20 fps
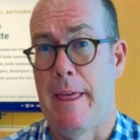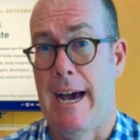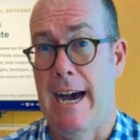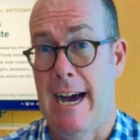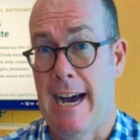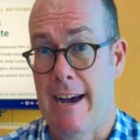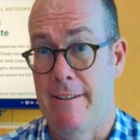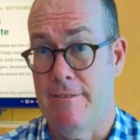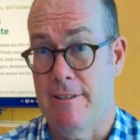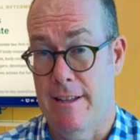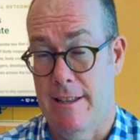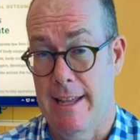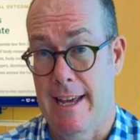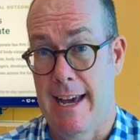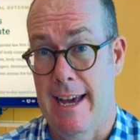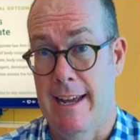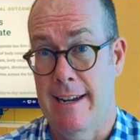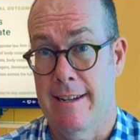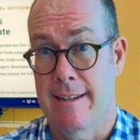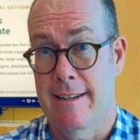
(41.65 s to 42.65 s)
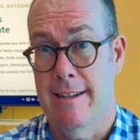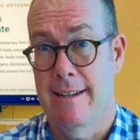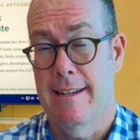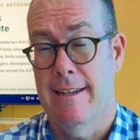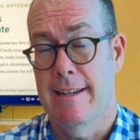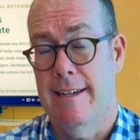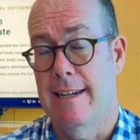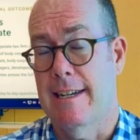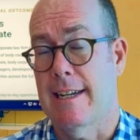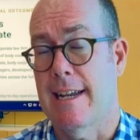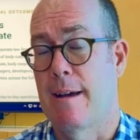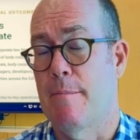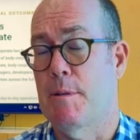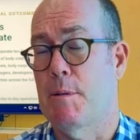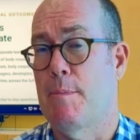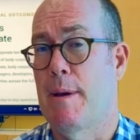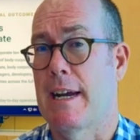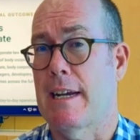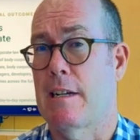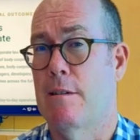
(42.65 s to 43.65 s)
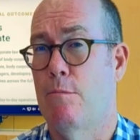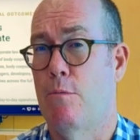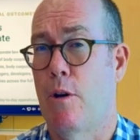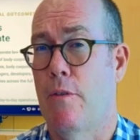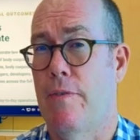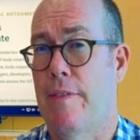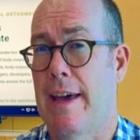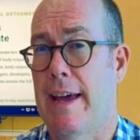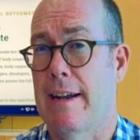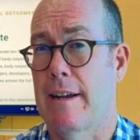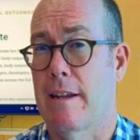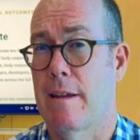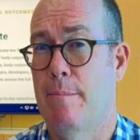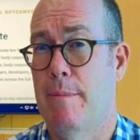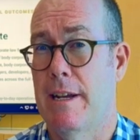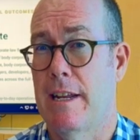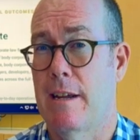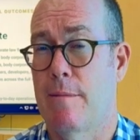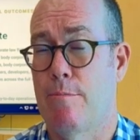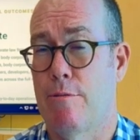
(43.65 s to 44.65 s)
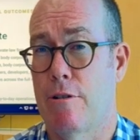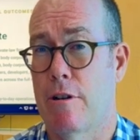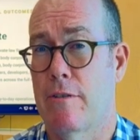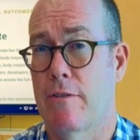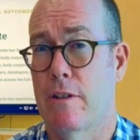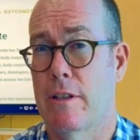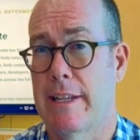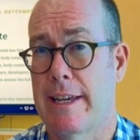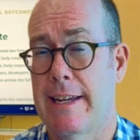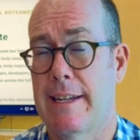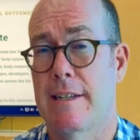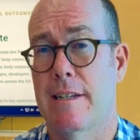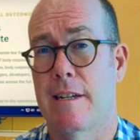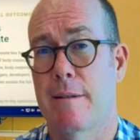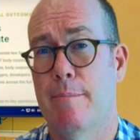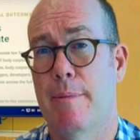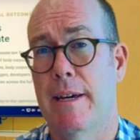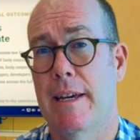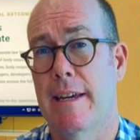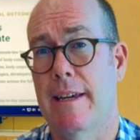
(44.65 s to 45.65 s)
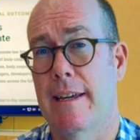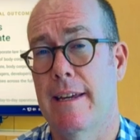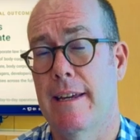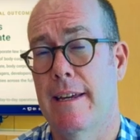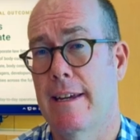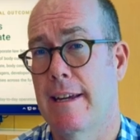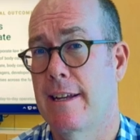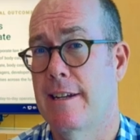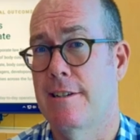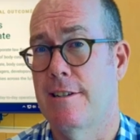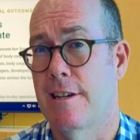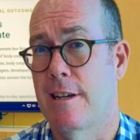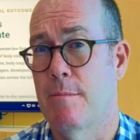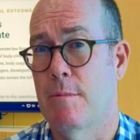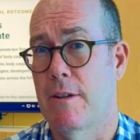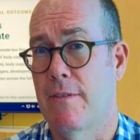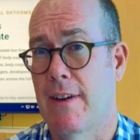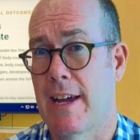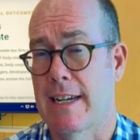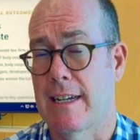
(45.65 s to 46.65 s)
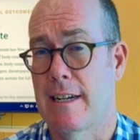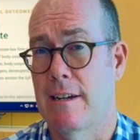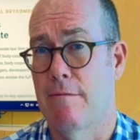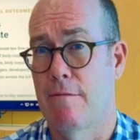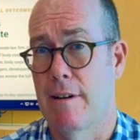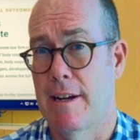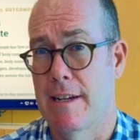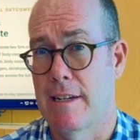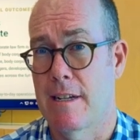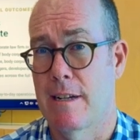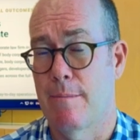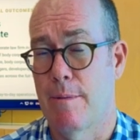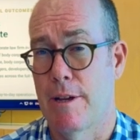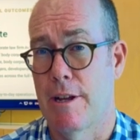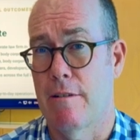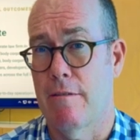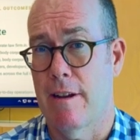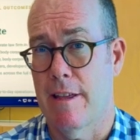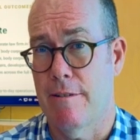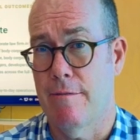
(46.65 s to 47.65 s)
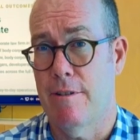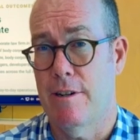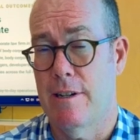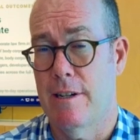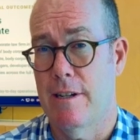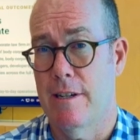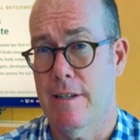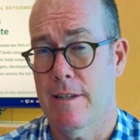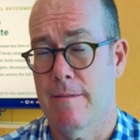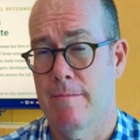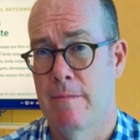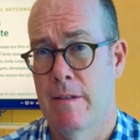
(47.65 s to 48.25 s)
After that, it comes back to what that committee approval needs to be in terms of acting reasonably or otherwise.